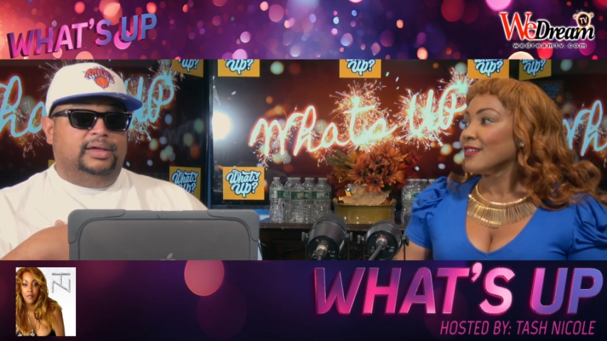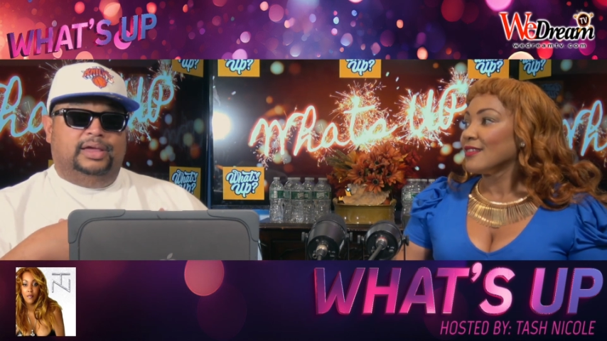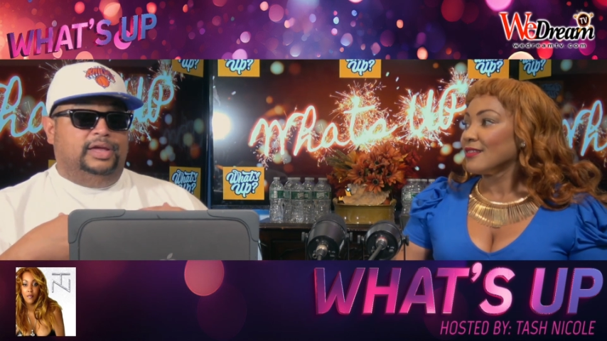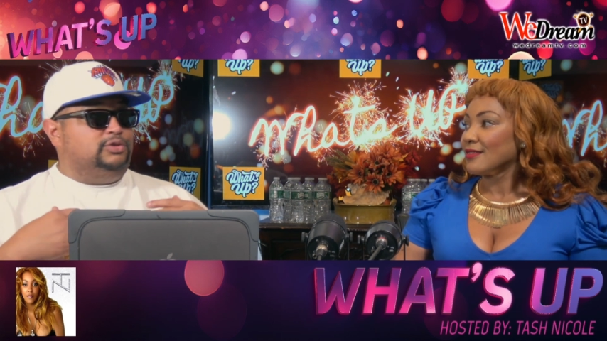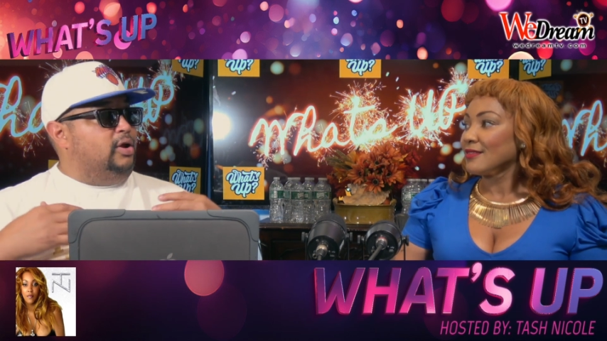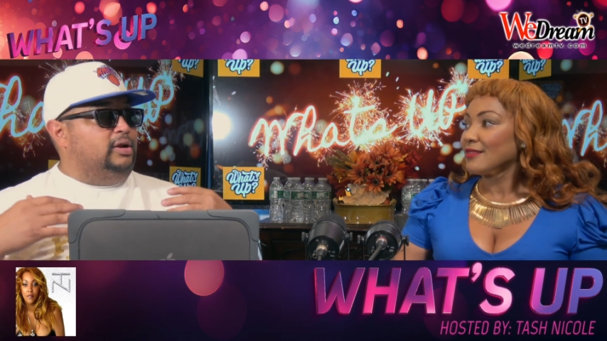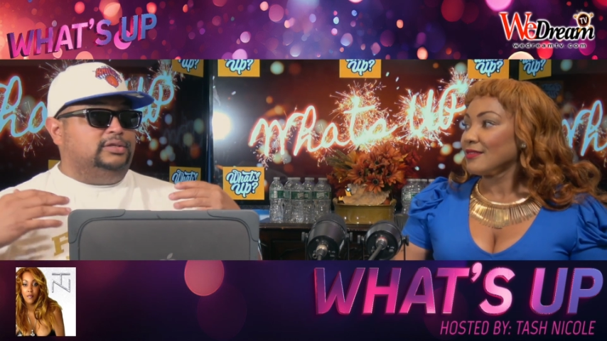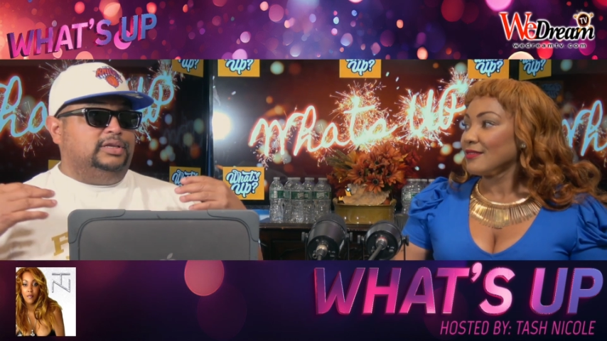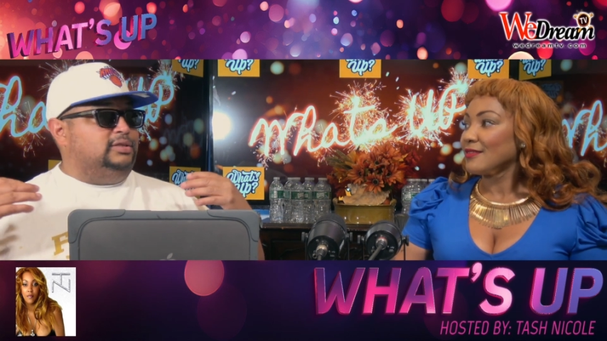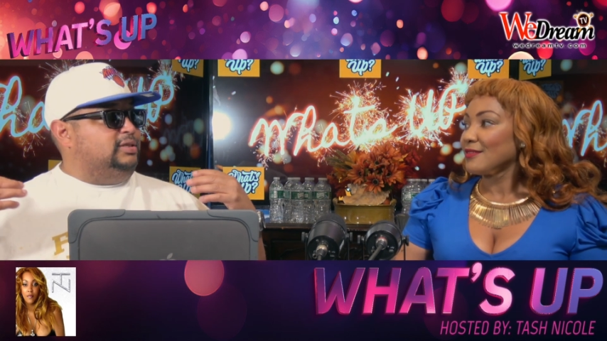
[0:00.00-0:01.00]
Speaker 1: It's gonna
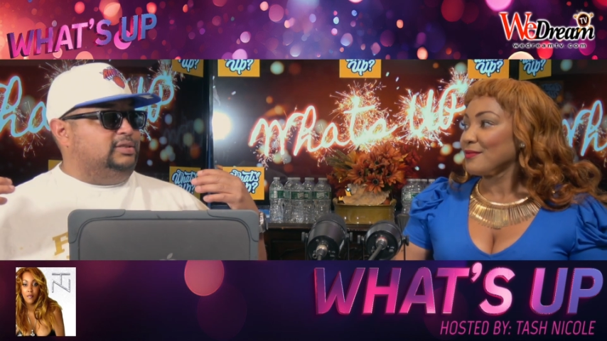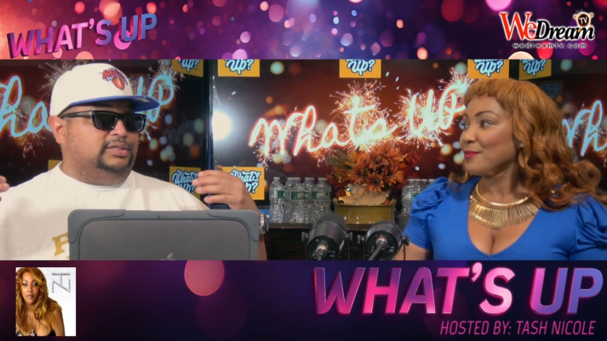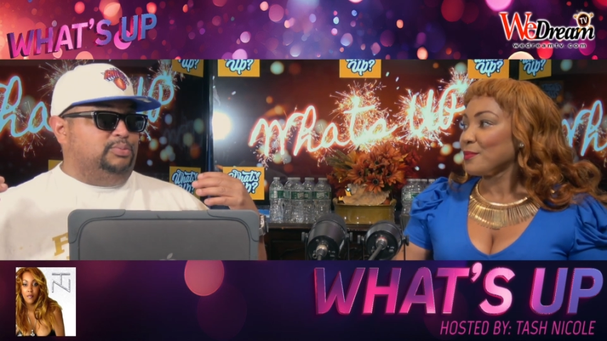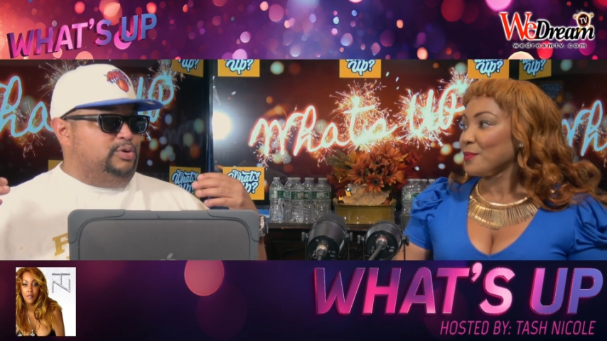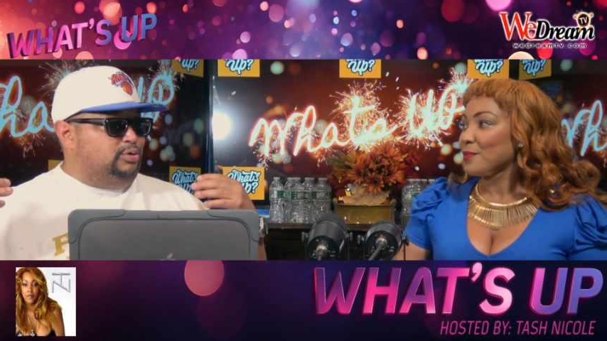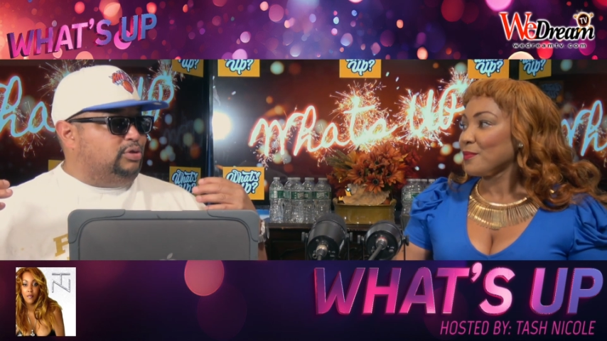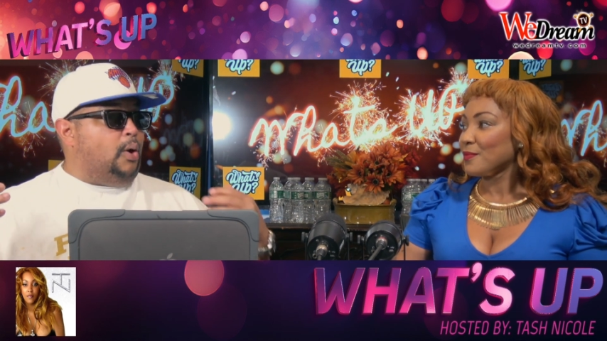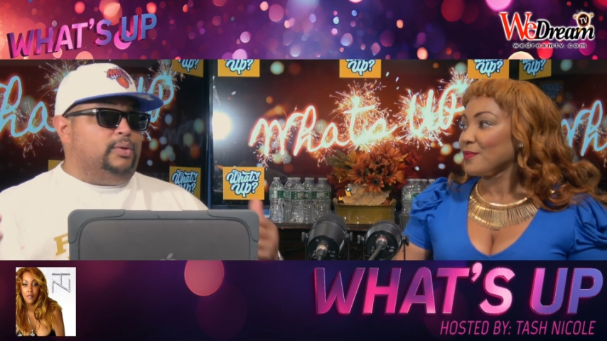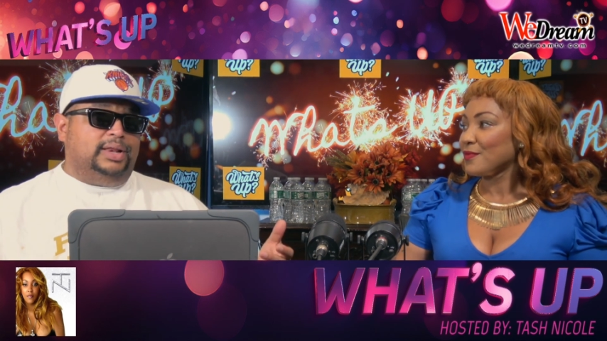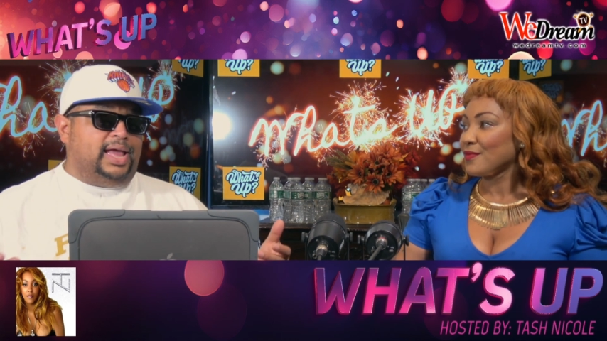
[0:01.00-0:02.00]
it, when you
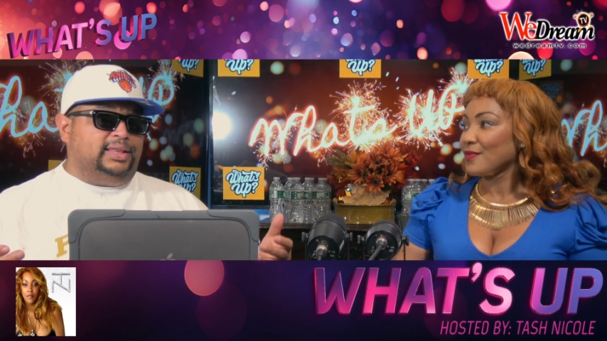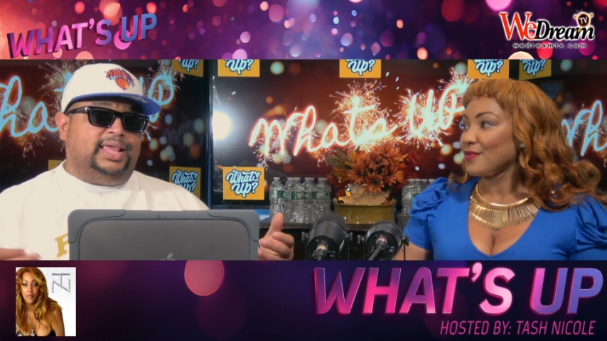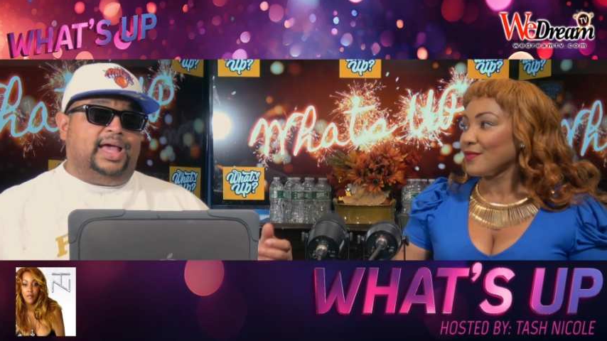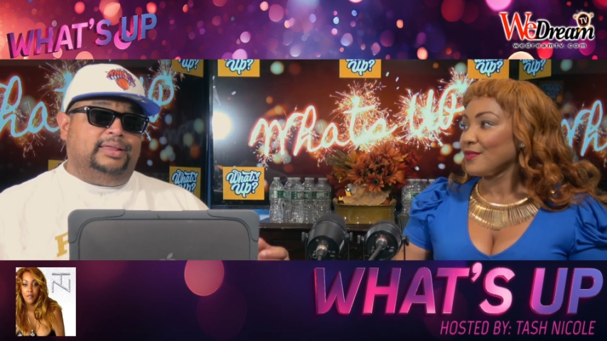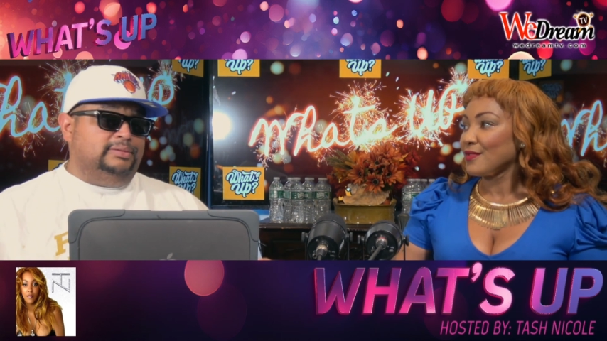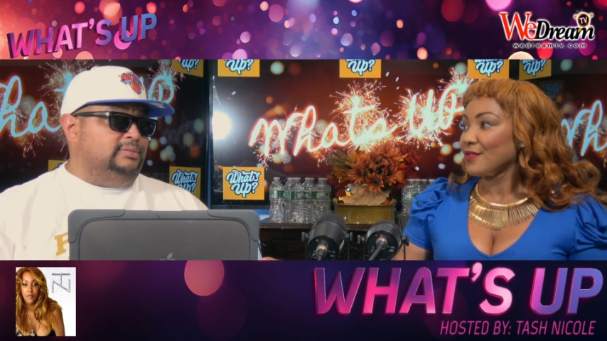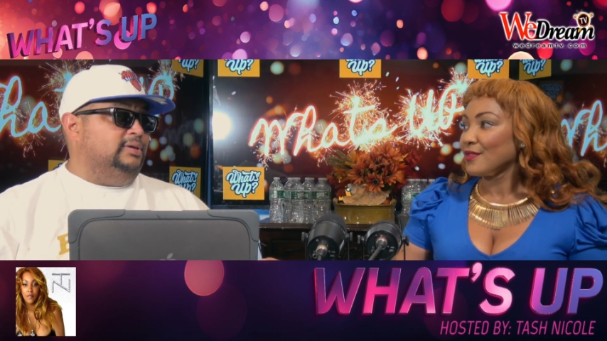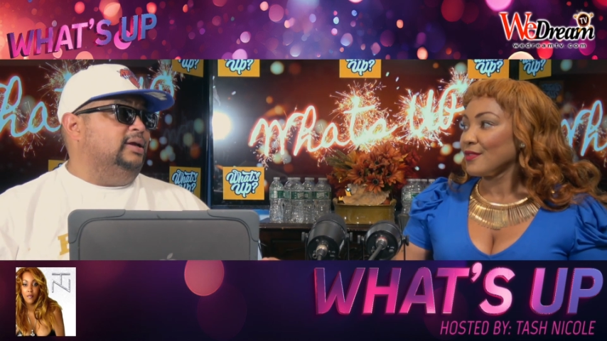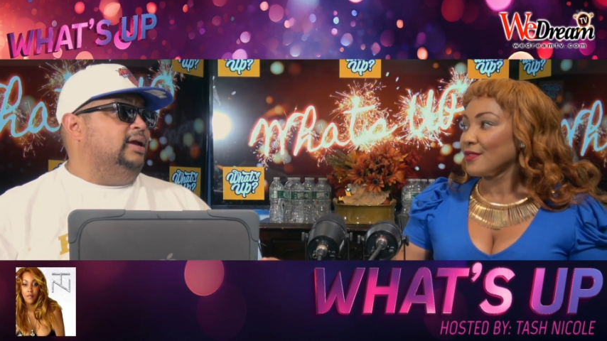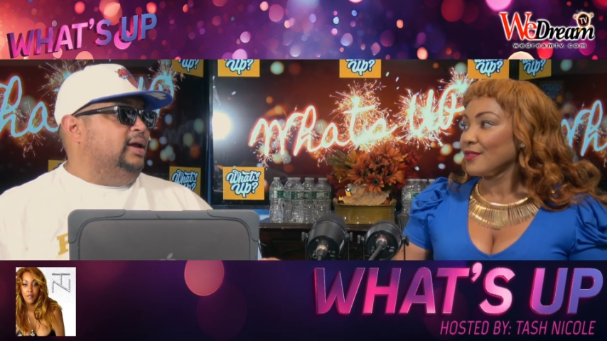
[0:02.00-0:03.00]
throw it like that,
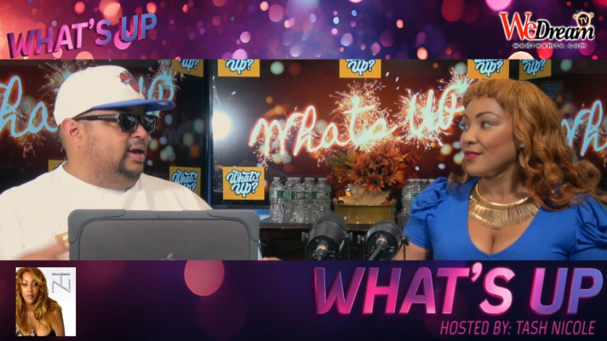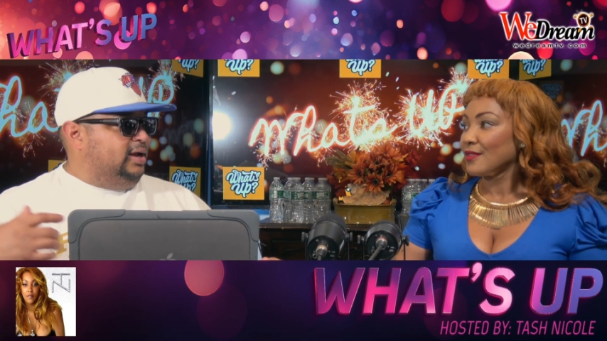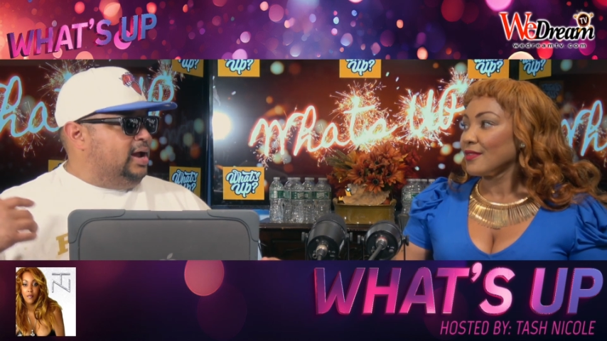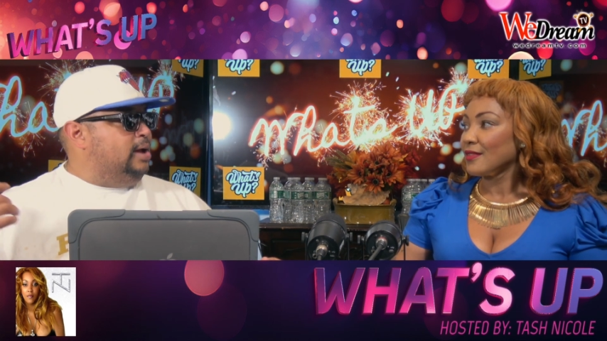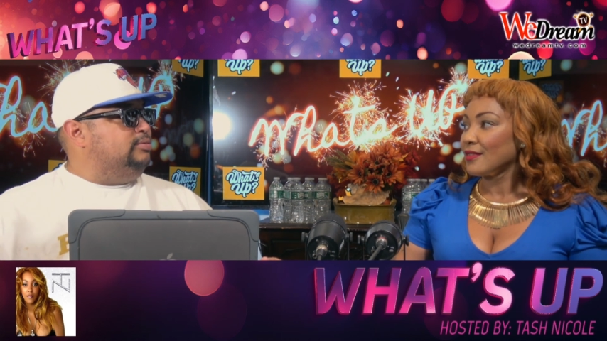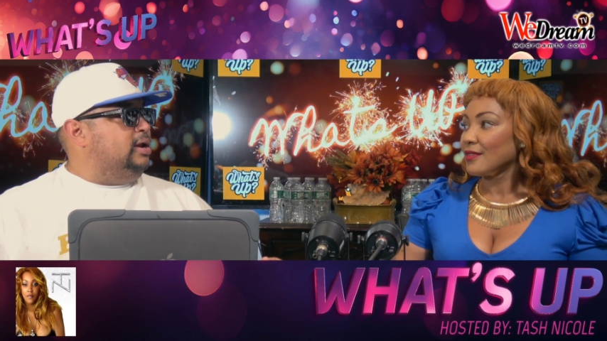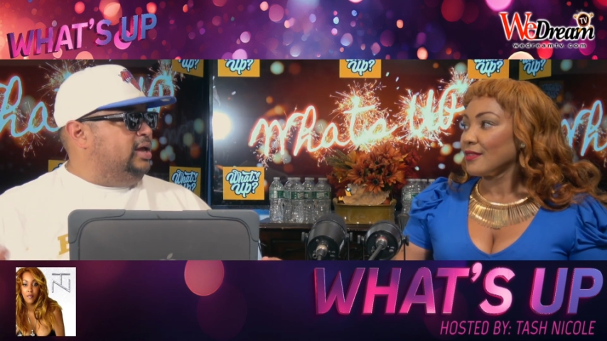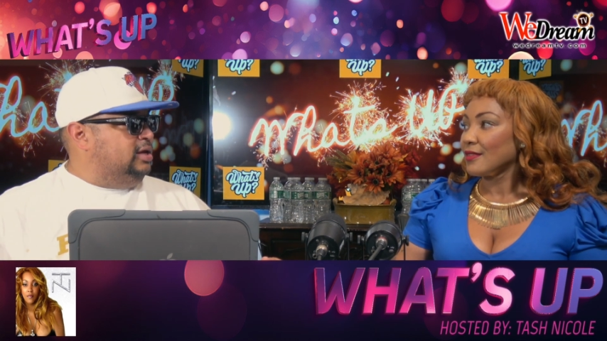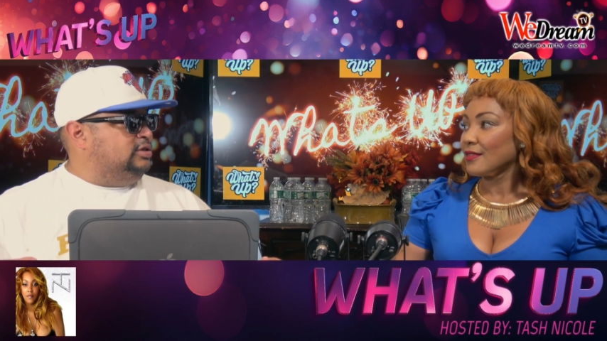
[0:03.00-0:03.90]
it comes down to hit